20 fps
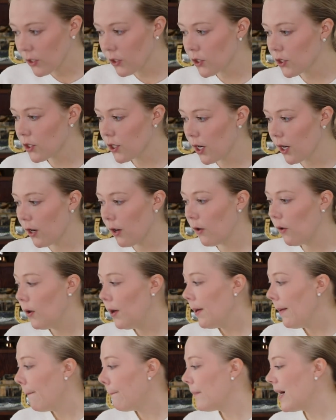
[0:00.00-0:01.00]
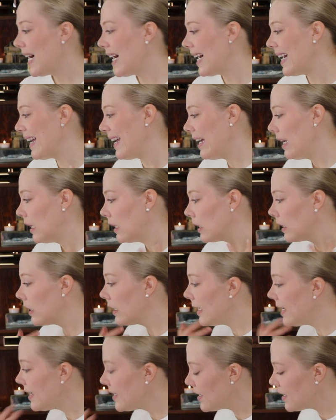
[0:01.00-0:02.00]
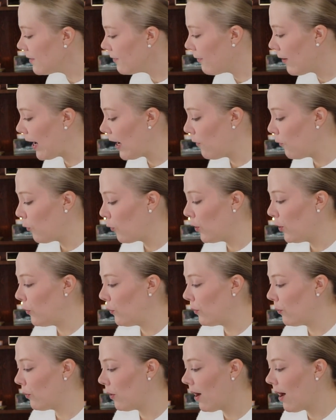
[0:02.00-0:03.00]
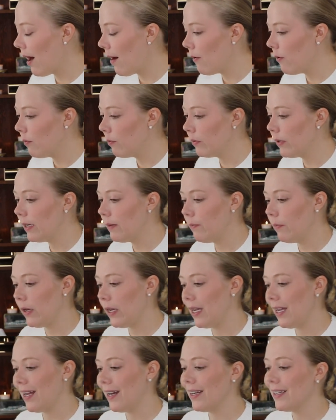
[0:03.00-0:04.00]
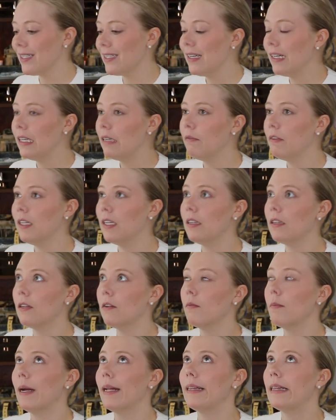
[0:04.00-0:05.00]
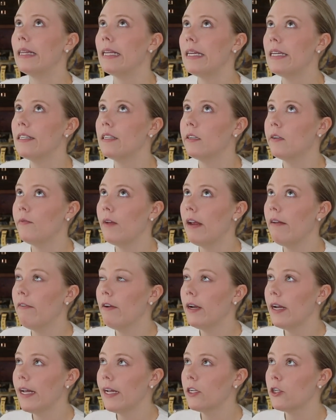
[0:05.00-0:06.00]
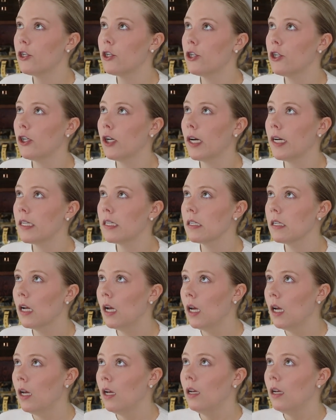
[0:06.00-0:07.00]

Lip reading: So my least favorite would probably be, and it's not even that they're my least favorite, it's just